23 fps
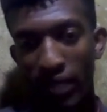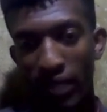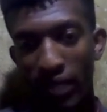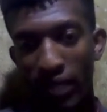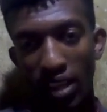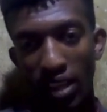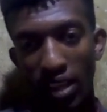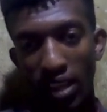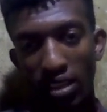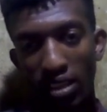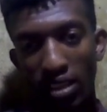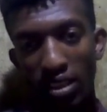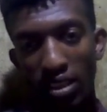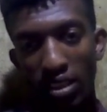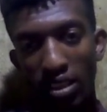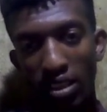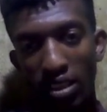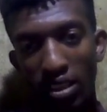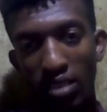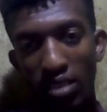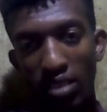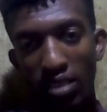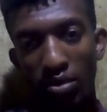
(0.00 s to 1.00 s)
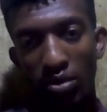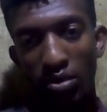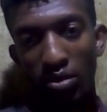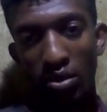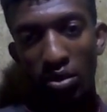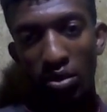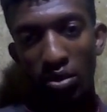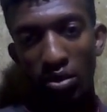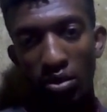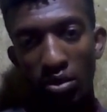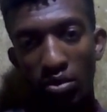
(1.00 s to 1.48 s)
1984
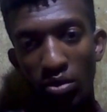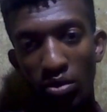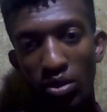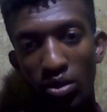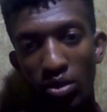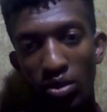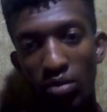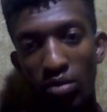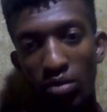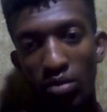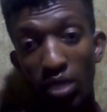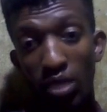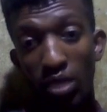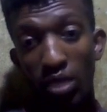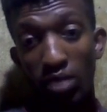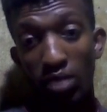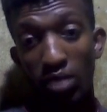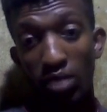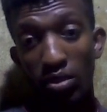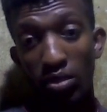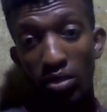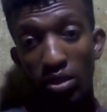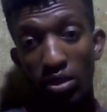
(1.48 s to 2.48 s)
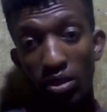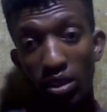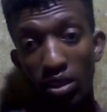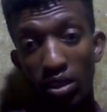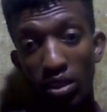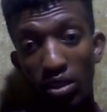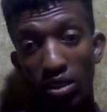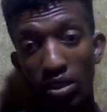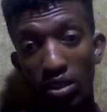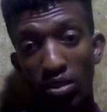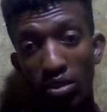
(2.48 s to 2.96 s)
there was a black box
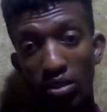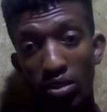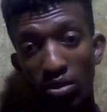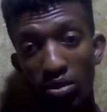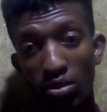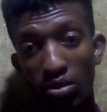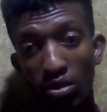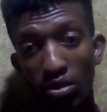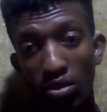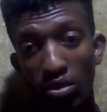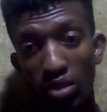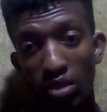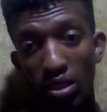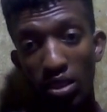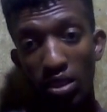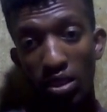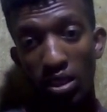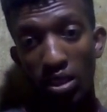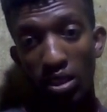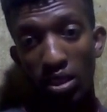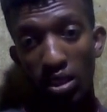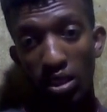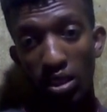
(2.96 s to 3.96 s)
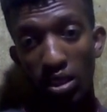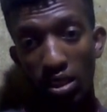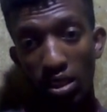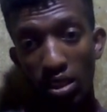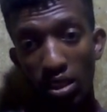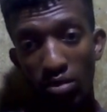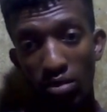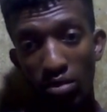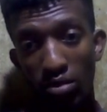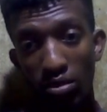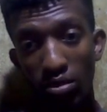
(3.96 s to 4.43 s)
right there. So you say that
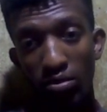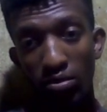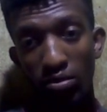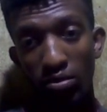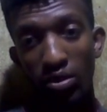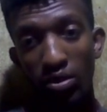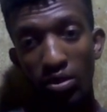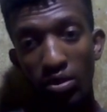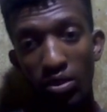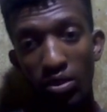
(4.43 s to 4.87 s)
thing, boom.